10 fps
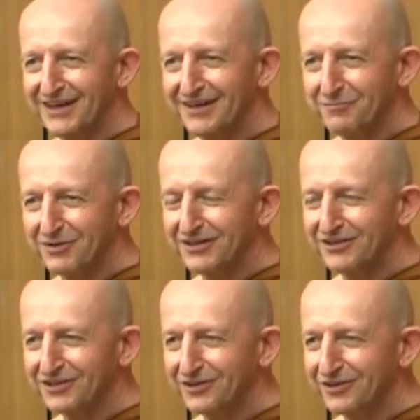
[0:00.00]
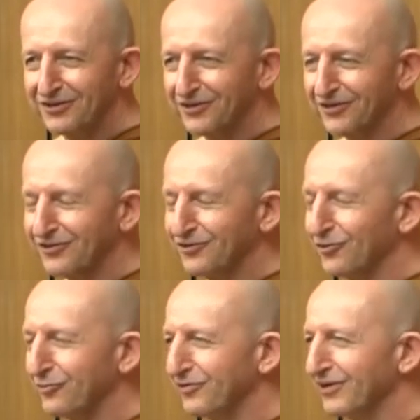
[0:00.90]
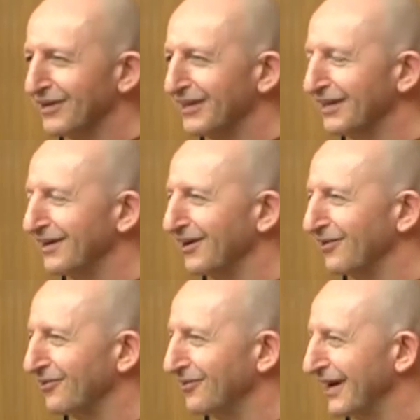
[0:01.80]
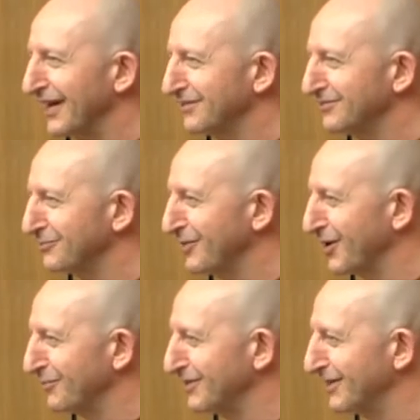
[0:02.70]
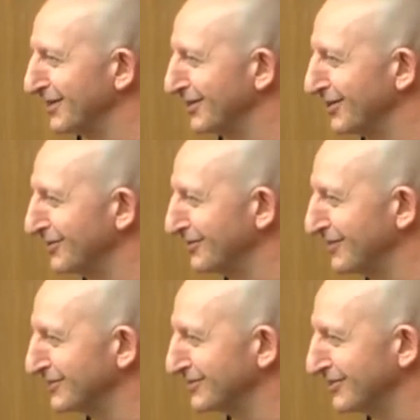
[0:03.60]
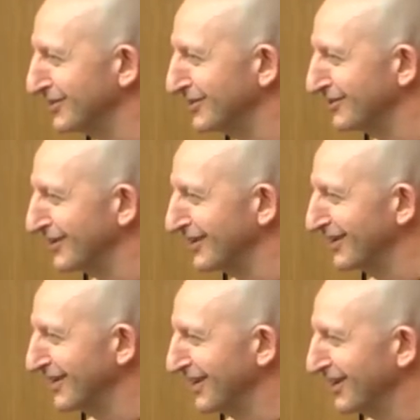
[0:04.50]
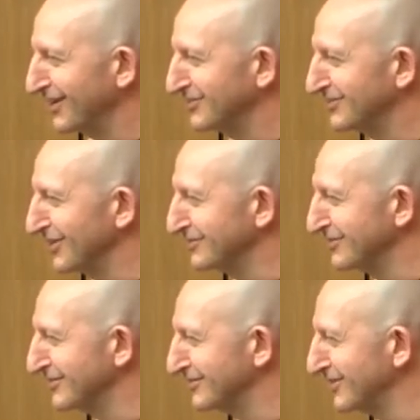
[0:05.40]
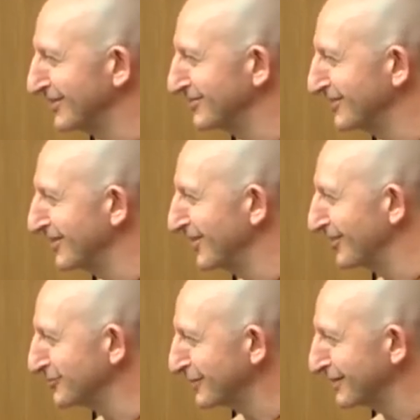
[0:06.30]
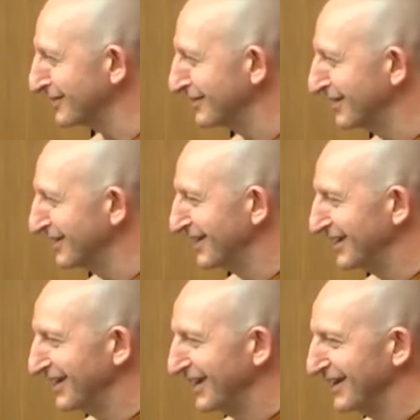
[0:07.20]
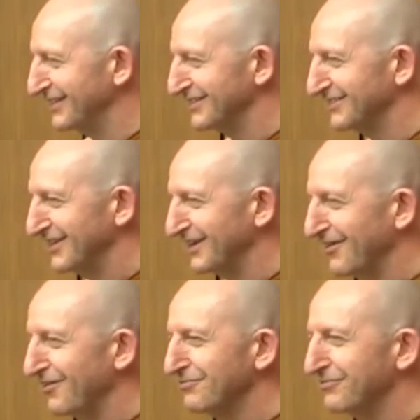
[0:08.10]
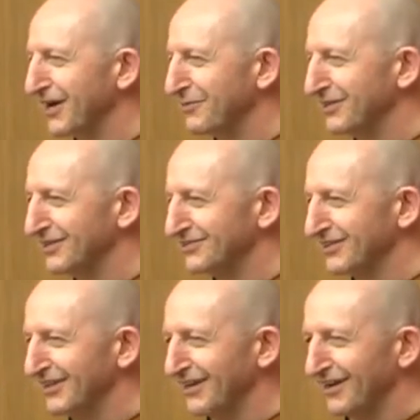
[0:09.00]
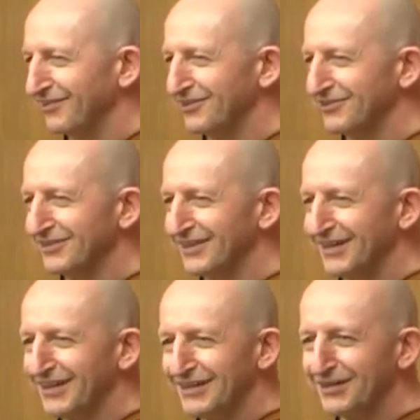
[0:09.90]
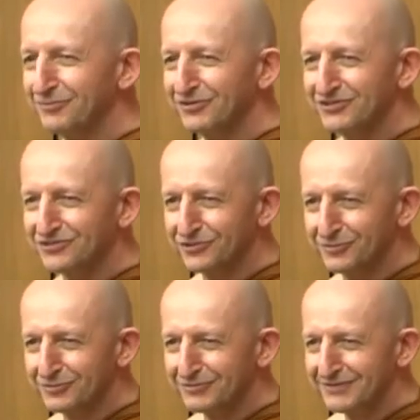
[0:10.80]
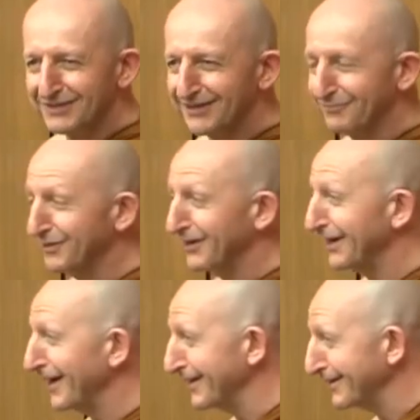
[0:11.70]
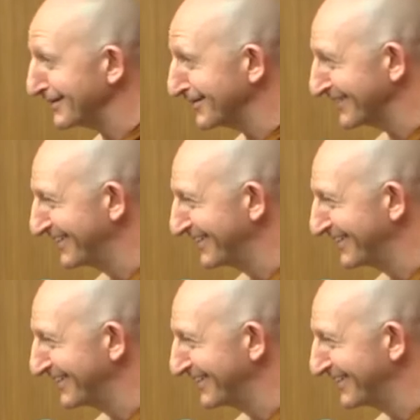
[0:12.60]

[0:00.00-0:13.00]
uh, political or corporate leader or head of department in a university or a consultant surgeon in a hospital, eh, just in our own families, in our own little Buddhist group here, BIA.